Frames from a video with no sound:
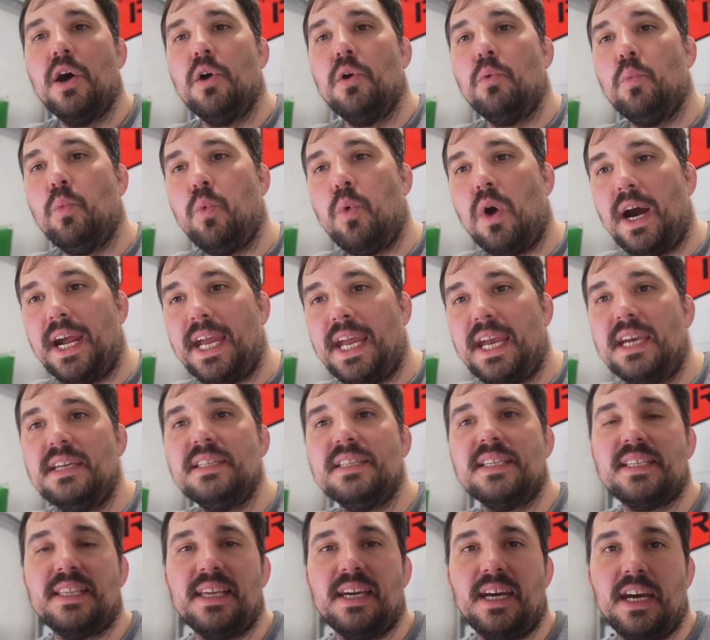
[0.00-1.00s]
Why
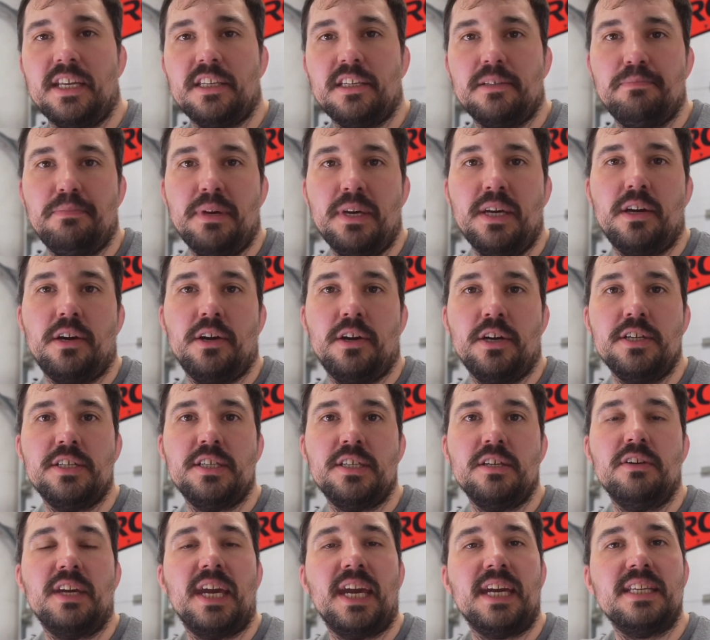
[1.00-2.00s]
is that?
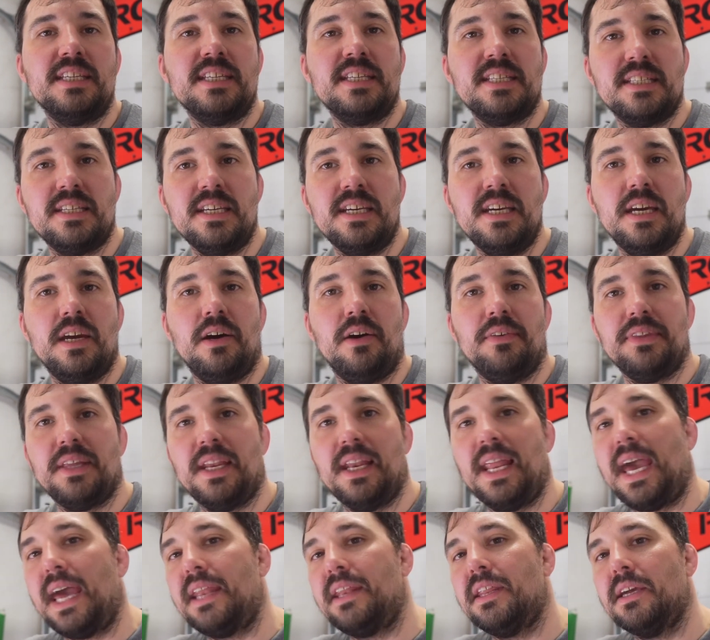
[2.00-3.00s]
Because you can see on the
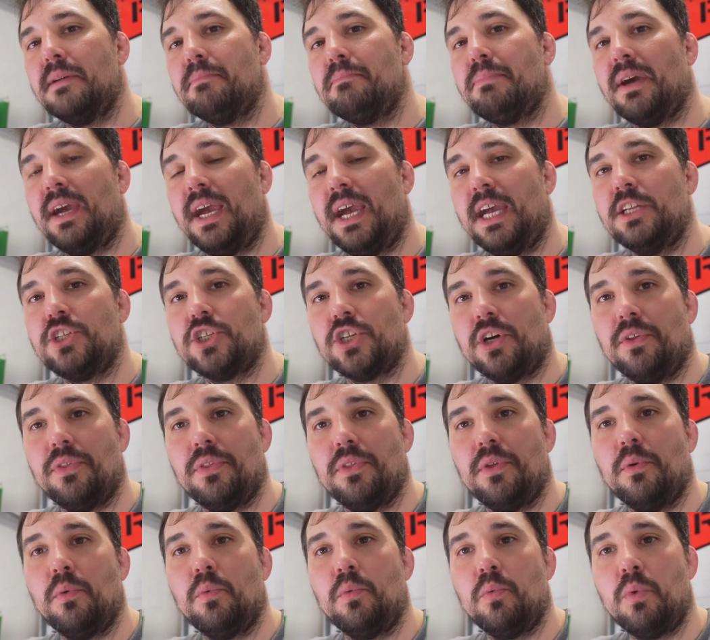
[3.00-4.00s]
landing page on
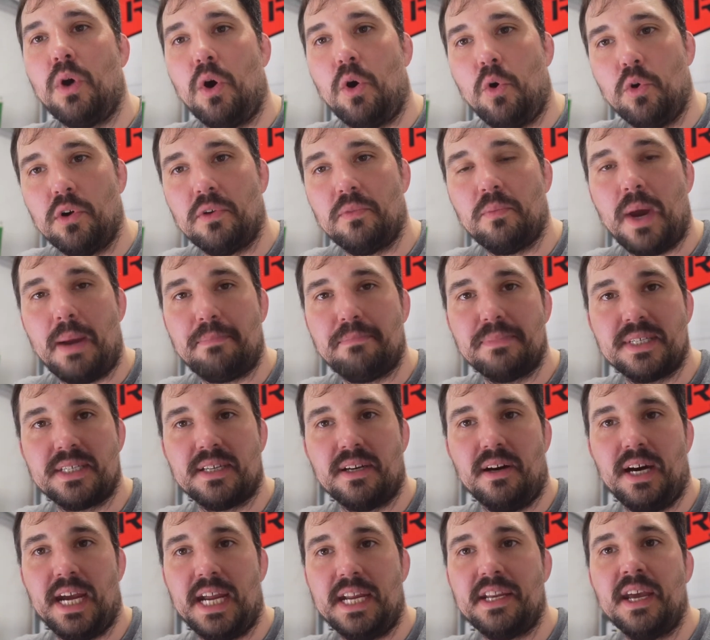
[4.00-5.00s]
the Rogue
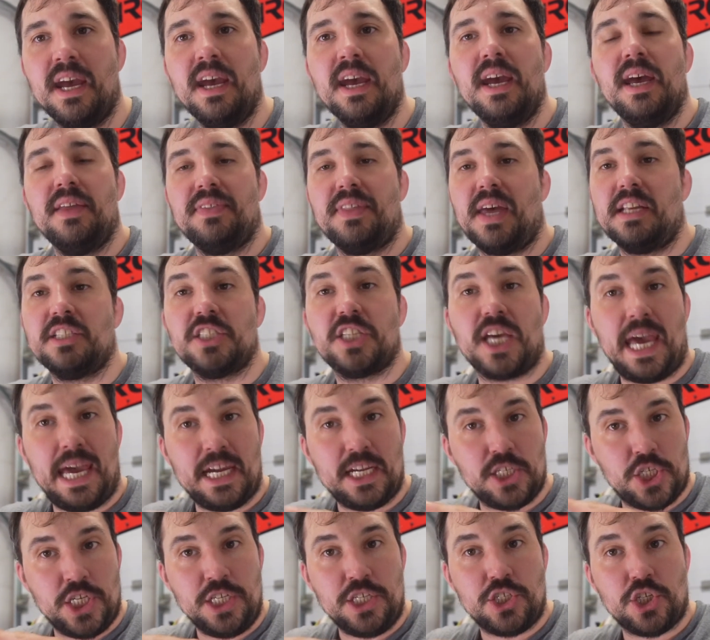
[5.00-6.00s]
website that they
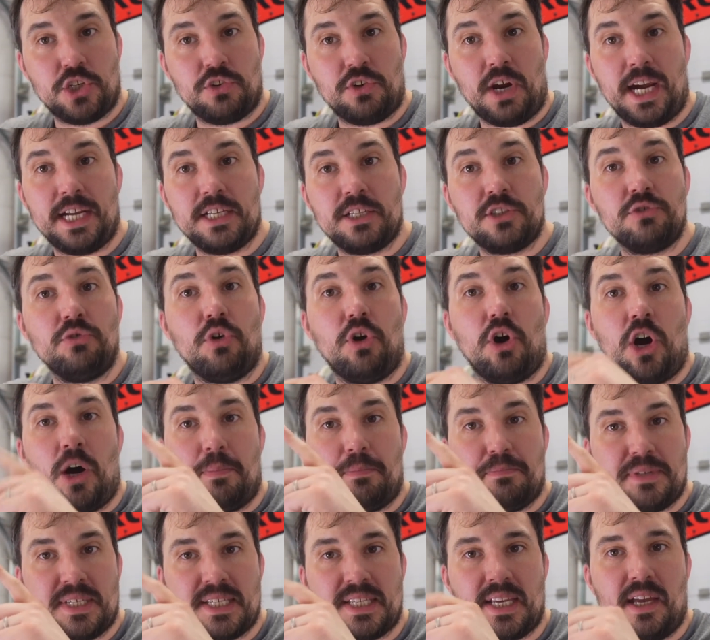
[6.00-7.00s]
actually try to
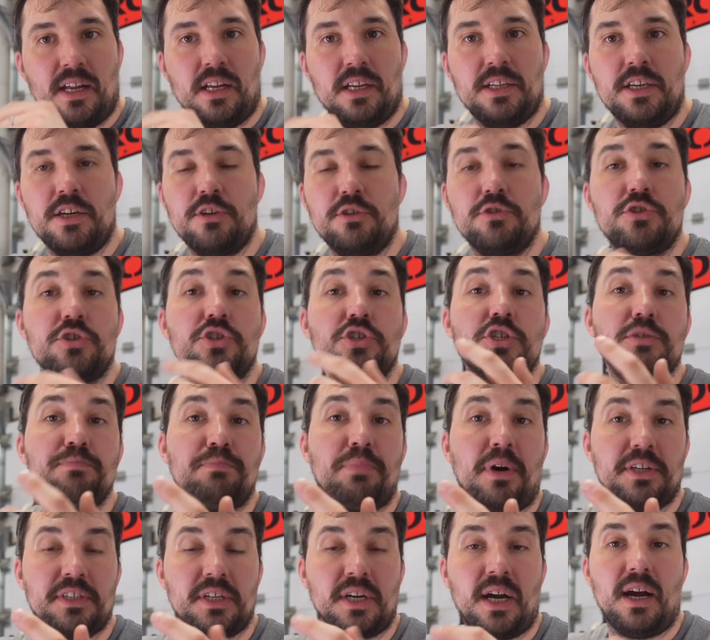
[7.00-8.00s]
upsell you to
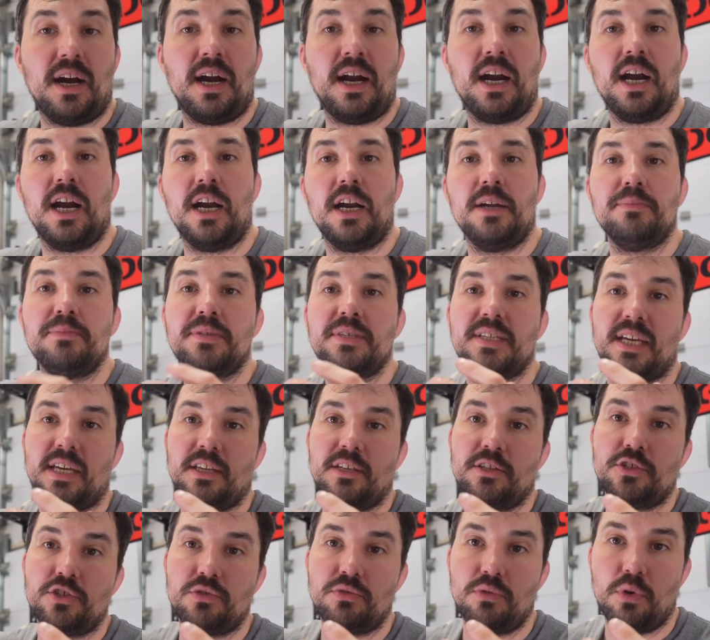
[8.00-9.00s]
spotter arms
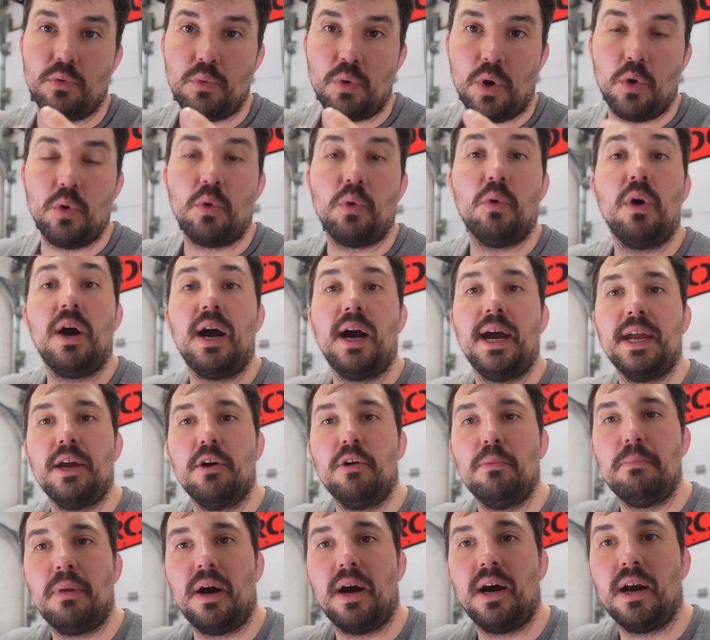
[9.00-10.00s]
and to a Rogue
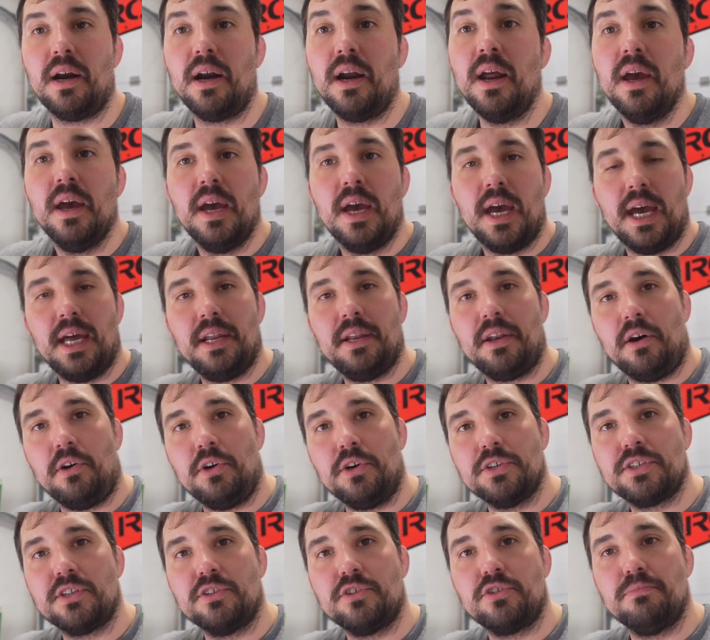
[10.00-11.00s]
Ohio bar and
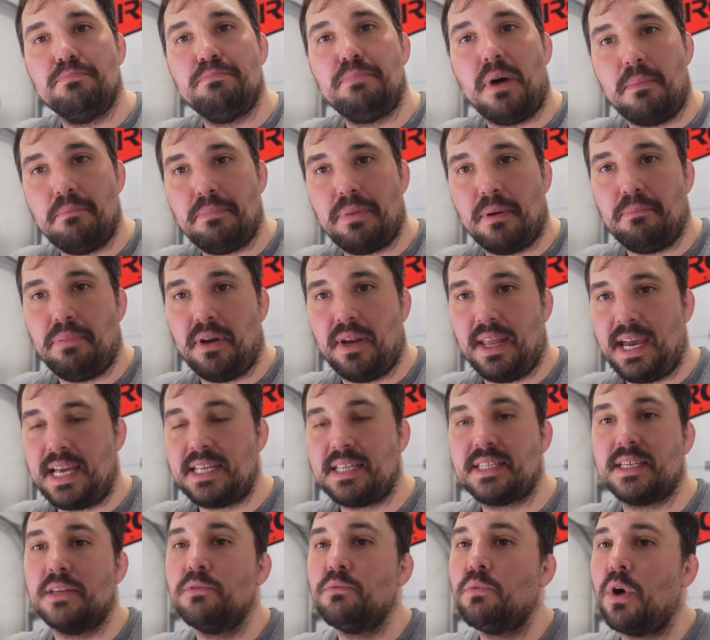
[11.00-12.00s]
also to bumper
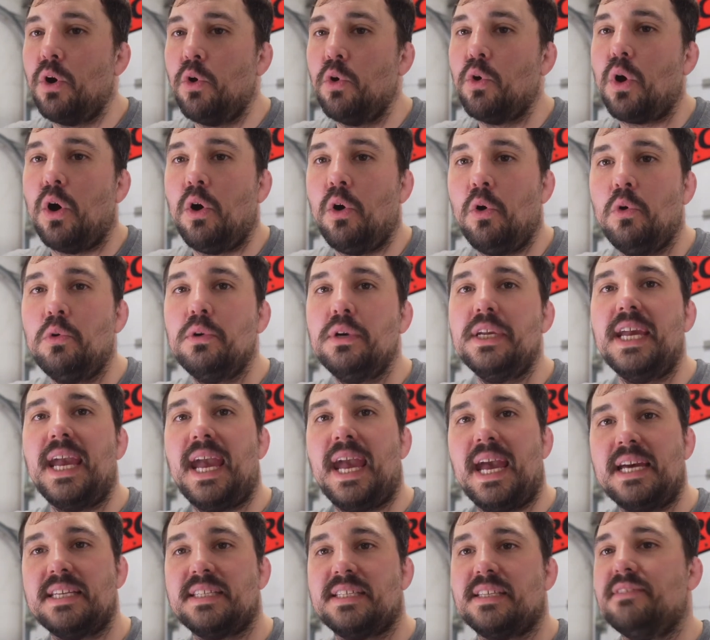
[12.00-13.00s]
plates. And Rogue only
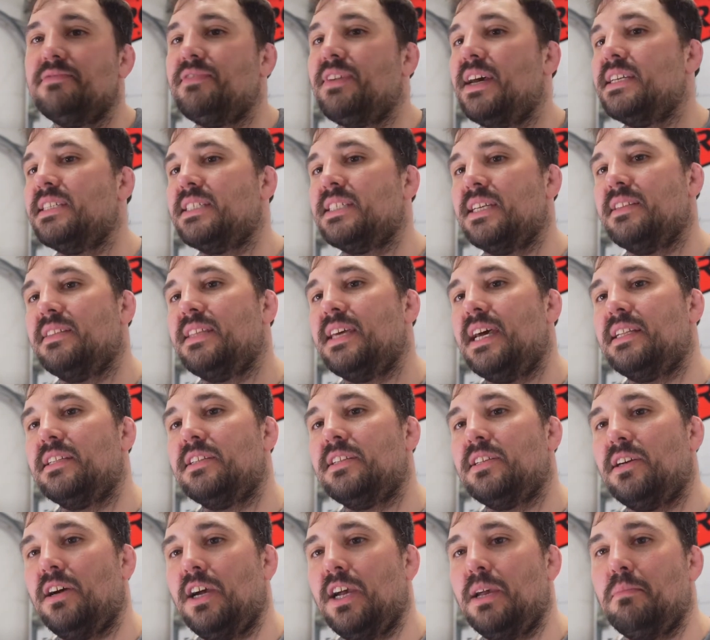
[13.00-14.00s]
has invested that
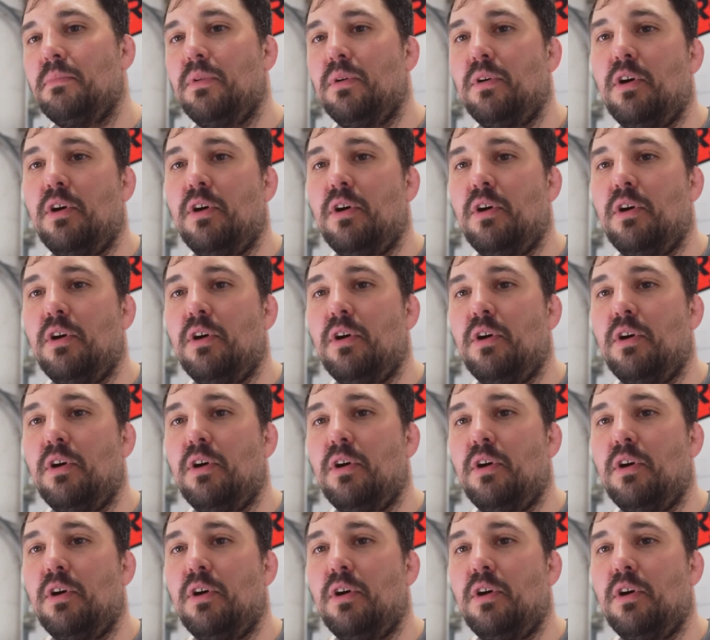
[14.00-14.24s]
time